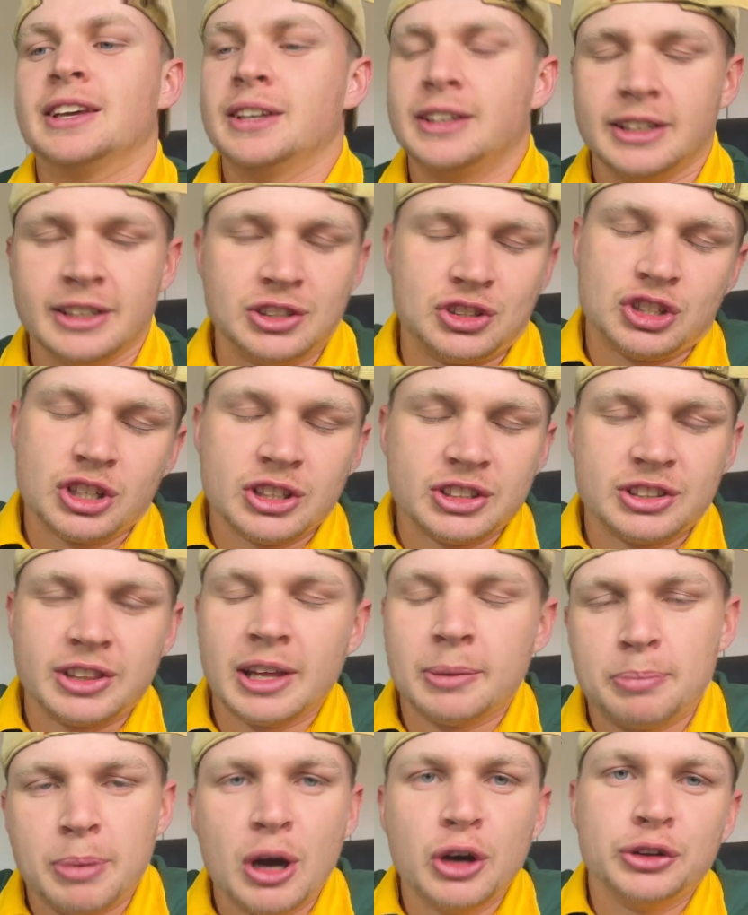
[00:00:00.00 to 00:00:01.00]
is just
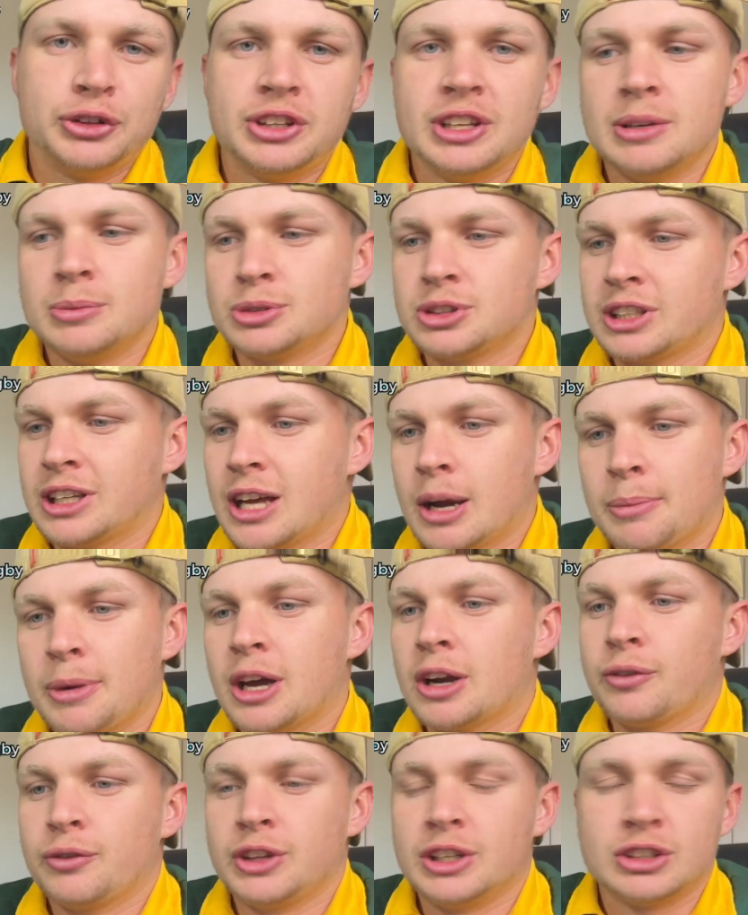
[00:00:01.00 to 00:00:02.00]
that both teams come
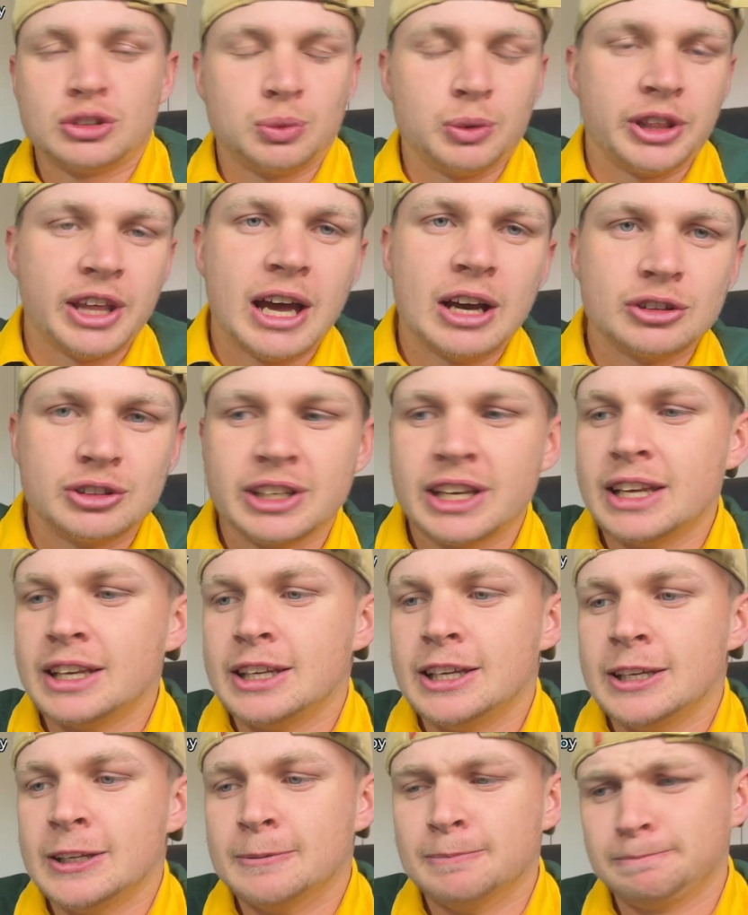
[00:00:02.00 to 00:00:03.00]
out of this without
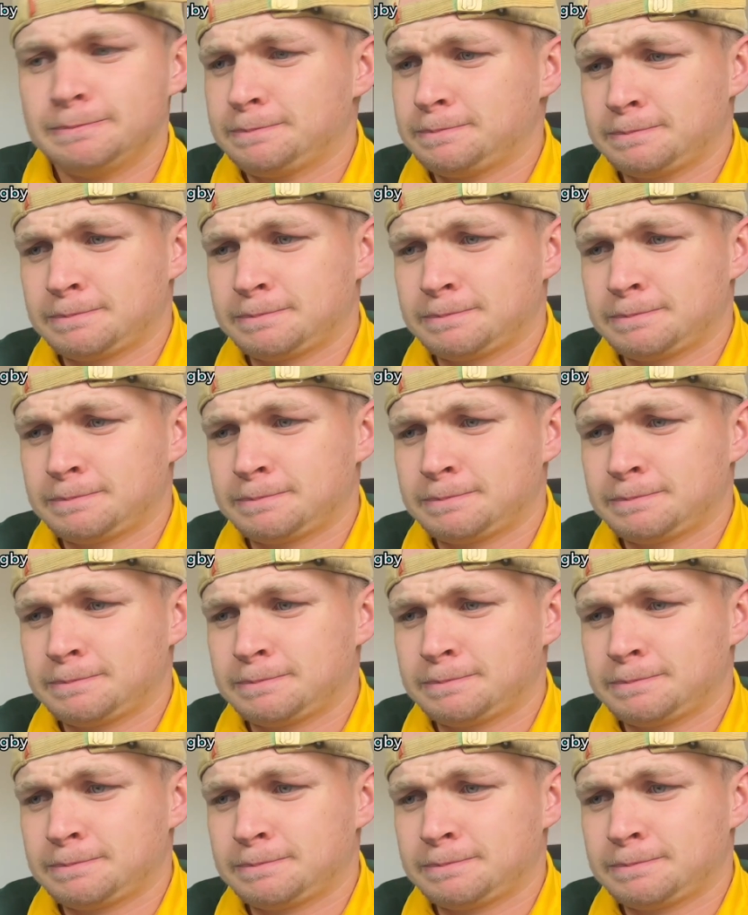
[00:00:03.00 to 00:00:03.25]
any